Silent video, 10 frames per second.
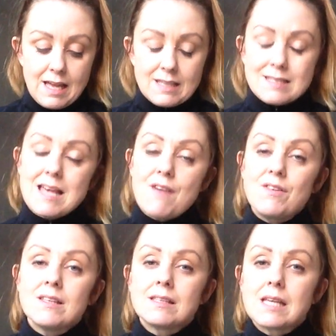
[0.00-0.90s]

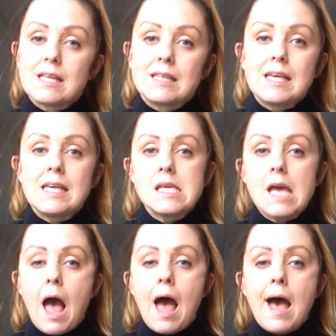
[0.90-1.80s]
Seventh,
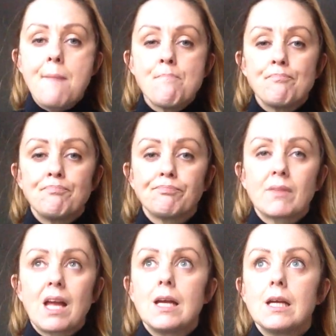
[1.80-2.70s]
and
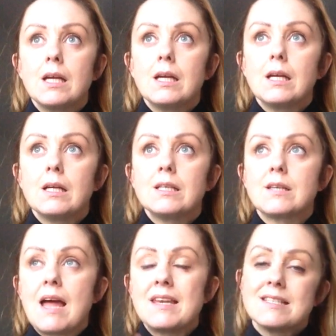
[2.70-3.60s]

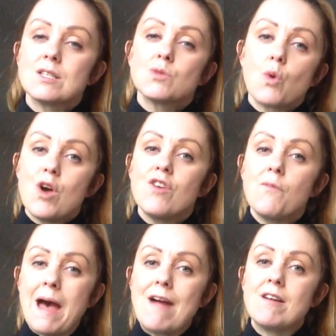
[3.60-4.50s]
this is
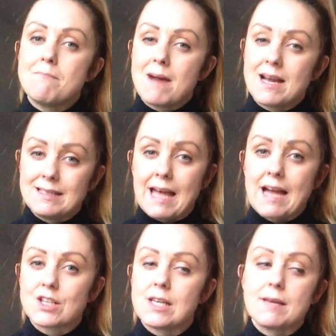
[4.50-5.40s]
worth bearing in mind
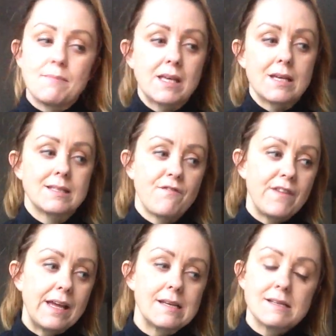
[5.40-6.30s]
actually, because I
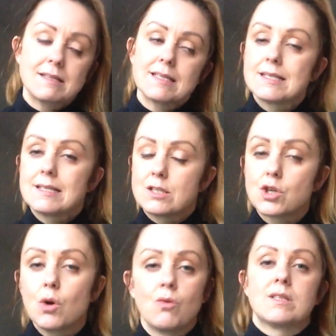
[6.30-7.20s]
feel like this isn't
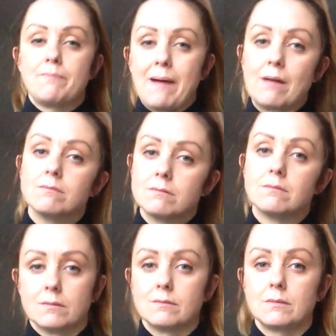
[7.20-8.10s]
talked about
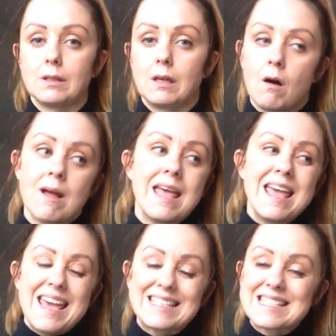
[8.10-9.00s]
a lot.
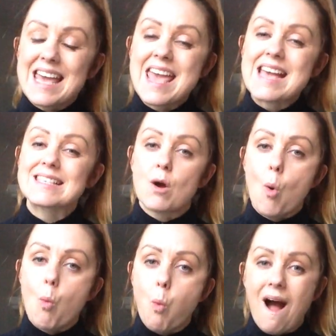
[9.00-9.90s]
It takes a
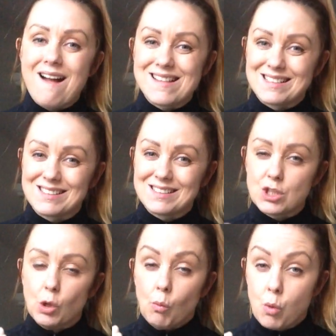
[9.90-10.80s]
while
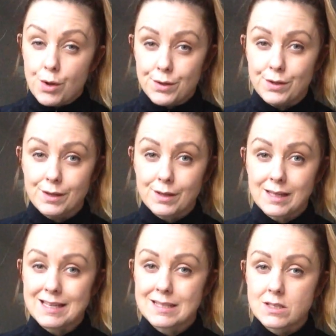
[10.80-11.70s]
to
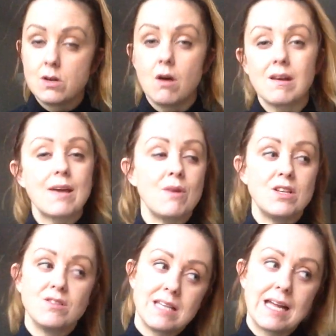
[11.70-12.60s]
work. It's not like
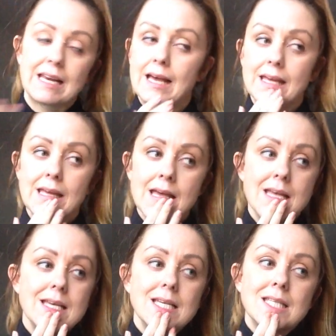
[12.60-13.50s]
when you take like
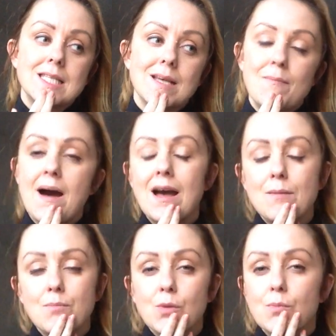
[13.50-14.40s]
some
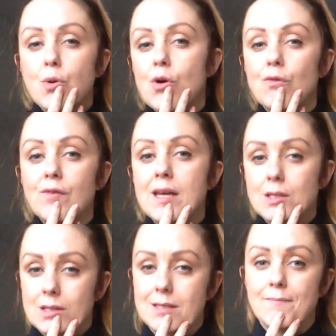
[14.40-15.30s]

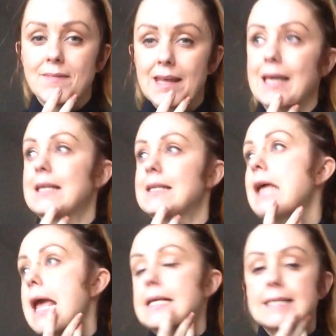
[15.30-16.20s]
ibuprofen or something and it
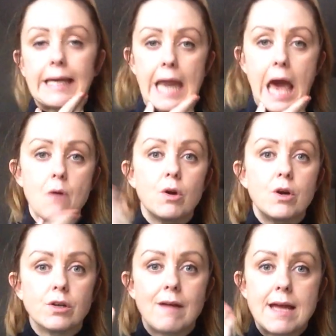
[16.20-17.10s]
takes like an hour
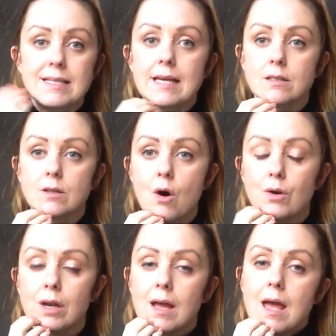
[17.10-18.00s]
and your headache's
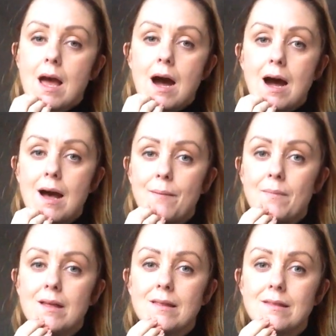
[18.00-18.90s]
gone.
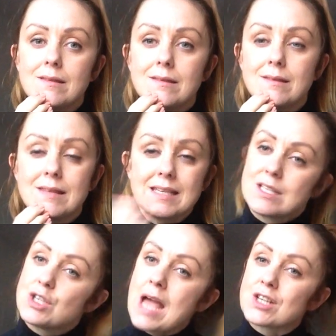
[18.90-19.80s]
this
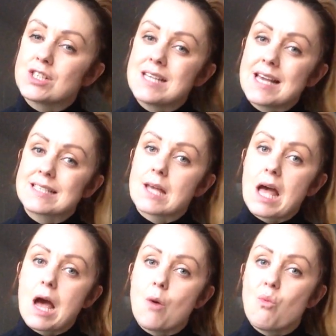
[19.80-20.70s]
injection takes
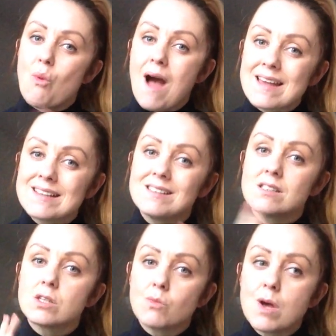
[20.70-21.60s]
a while
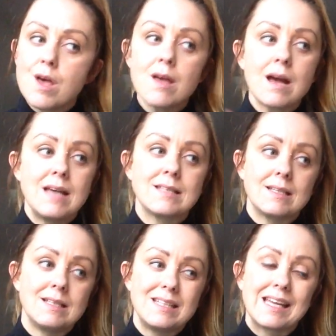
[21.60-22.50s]
to work. I
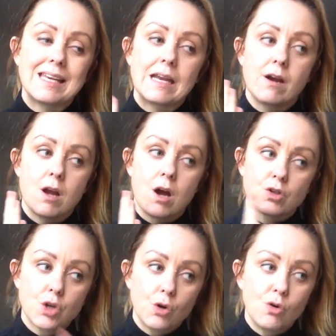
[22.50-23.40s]
started taking it in
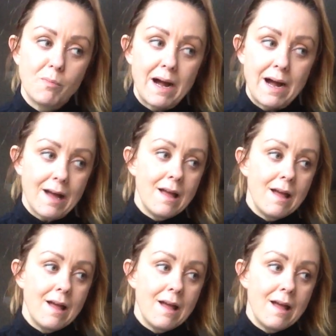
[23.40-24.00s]
October.